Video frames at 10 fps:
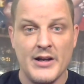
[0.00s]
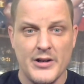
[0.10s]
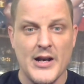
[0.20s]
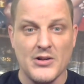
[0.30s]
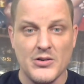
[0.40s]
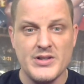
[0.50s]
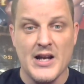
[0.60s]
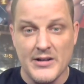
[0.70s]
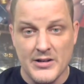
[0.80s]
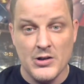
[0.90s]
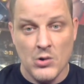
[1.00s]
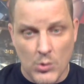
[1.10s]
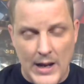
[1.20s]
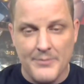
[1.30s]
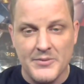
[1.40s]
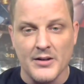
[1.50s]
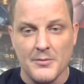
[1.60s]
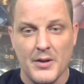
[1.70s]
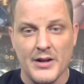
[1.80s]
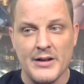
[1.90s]
You're not losing out on a crap ton
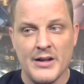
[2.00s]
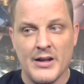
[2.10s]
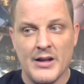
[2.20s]
of money.